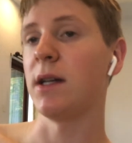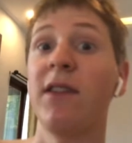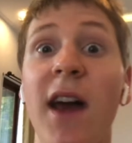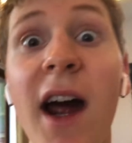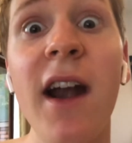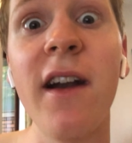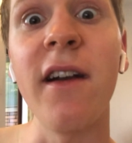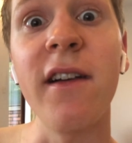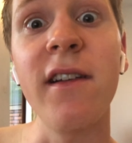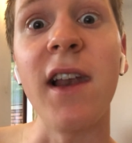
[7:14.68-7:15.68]
It's
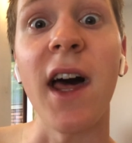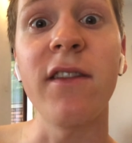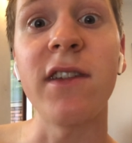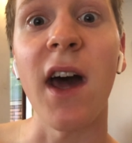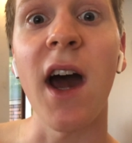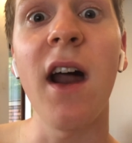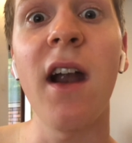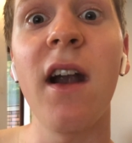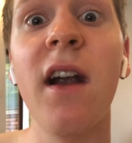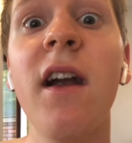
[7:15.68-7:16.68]
hard, life's
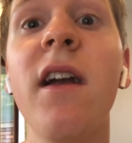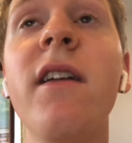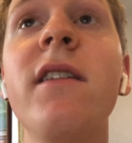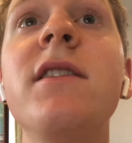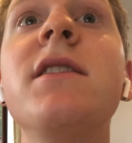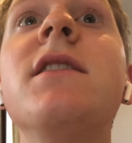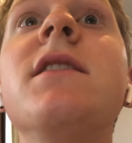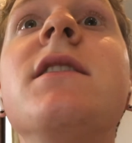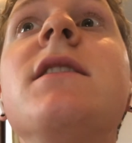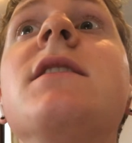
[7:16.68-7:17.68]
hard.
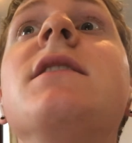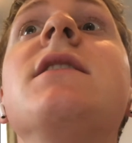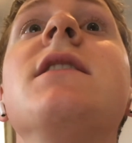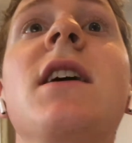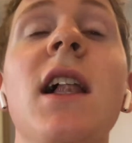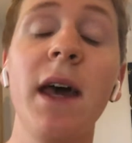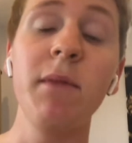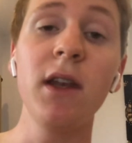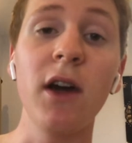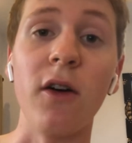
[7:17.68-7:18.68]
Let
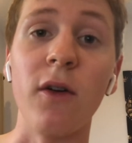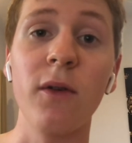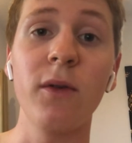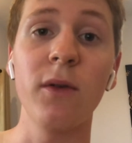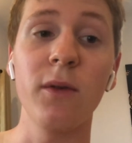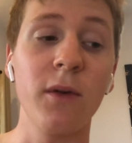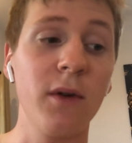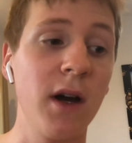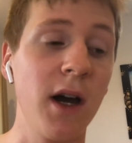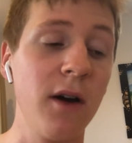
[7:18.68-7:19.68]
me know,
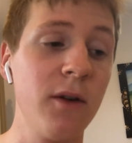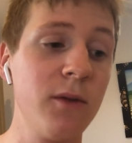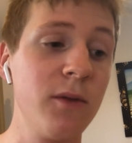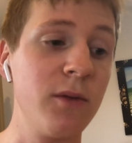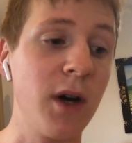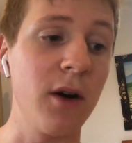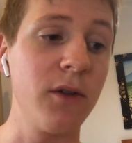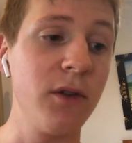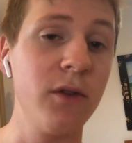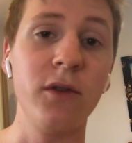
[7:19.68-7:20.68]
how
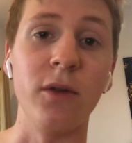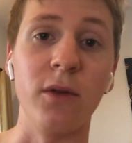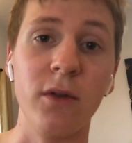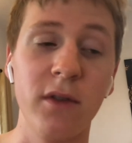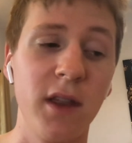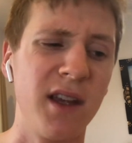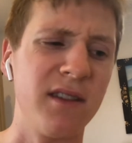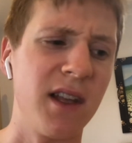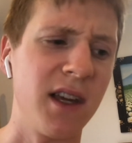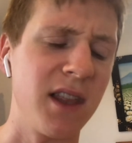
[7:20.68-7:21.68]
do you do
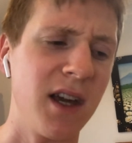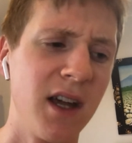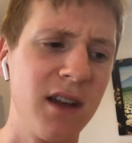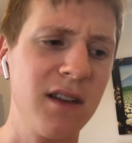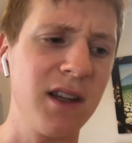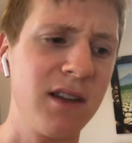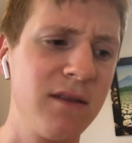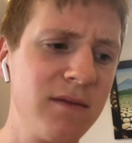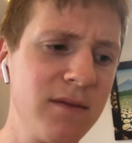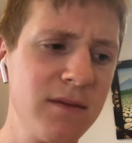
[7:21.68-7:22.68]
things like that? Like,
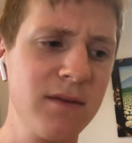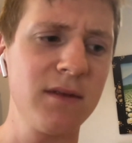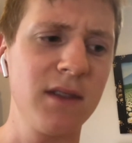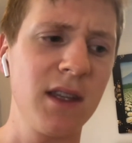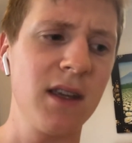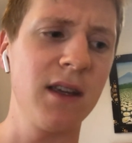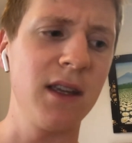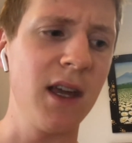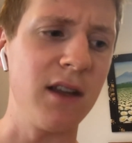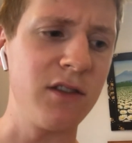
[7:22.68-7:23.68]

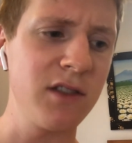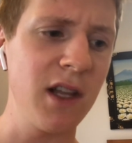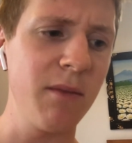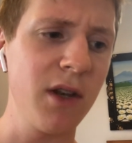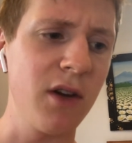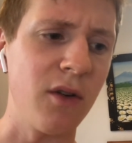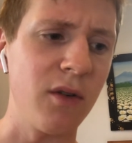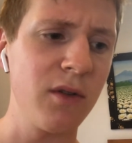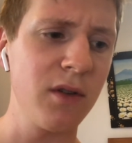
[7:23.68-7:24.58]
yeah, just let me know.